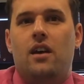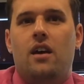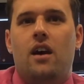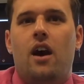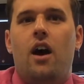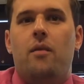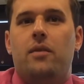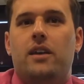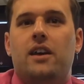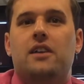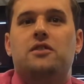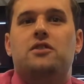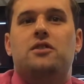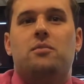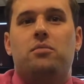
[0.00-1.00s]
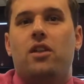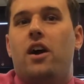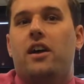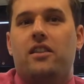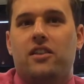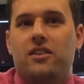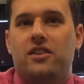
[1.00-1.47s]
Okay. And again, just
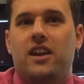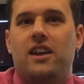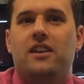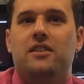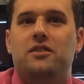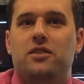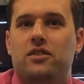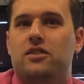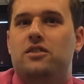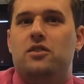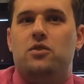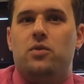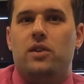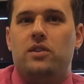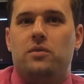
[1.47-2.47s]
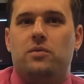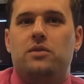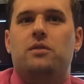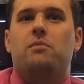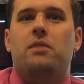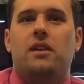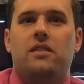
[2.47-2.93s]
applying their data to the situation was
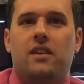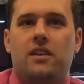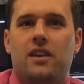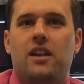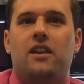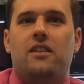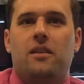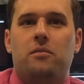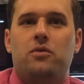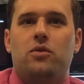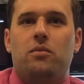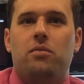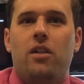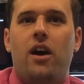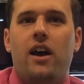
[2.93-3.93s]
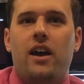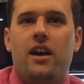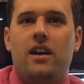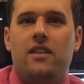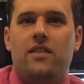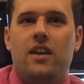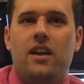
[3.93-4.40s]
the big thing, getting them to apply
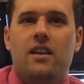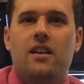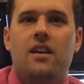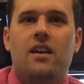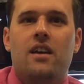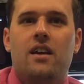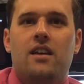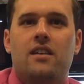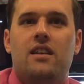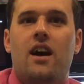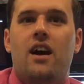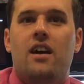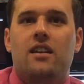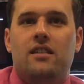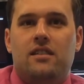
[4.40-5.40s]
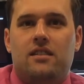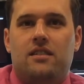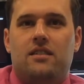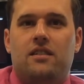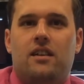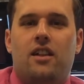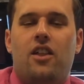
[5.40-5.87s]
it, and then
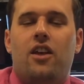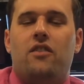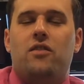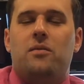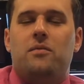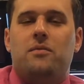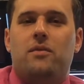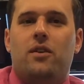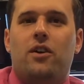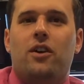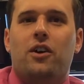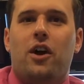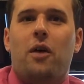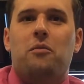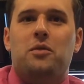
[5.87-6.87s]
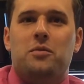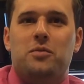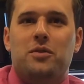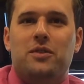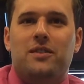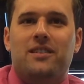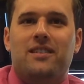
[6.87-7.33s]
a lot of them are
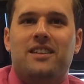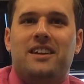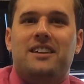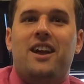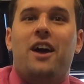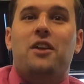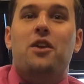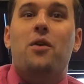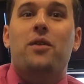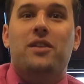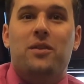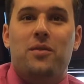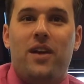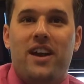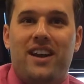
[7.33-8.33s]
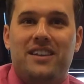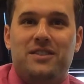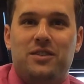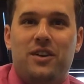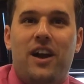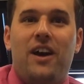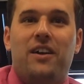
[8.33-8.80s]
uncomfortable like not knowing the right
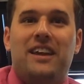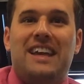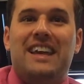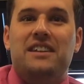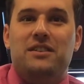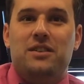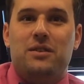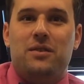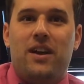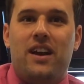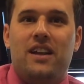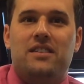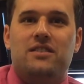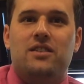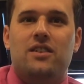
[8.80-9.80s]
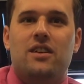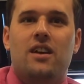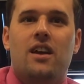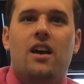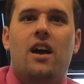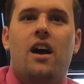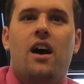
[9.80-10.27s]
answer, how to get to the right answer,
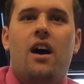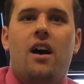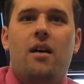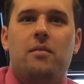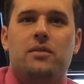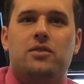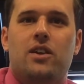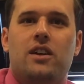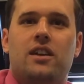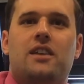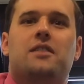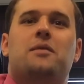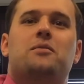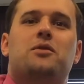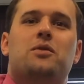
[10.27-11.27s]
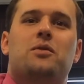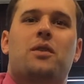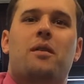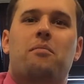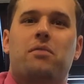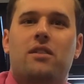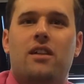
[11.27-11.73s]
and trying to get them to
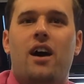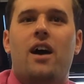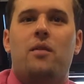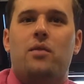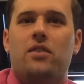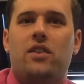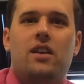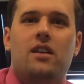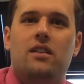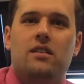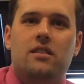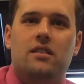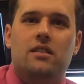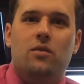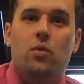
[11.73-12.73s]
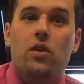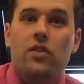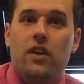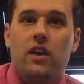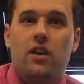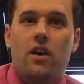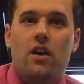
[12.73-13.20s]
apply what
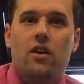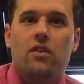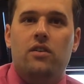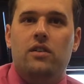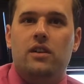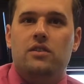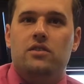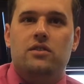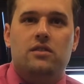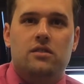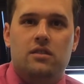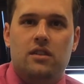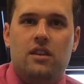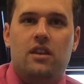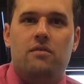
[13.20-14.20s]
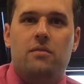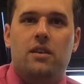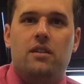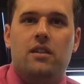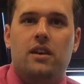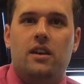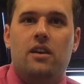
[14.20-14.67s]
they know and just give
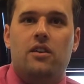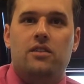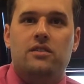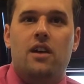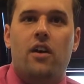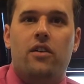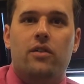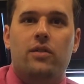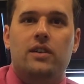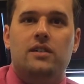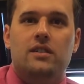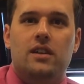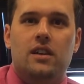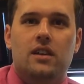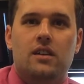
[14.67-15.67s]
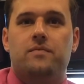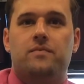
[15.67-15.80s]
me like a solid reasoning.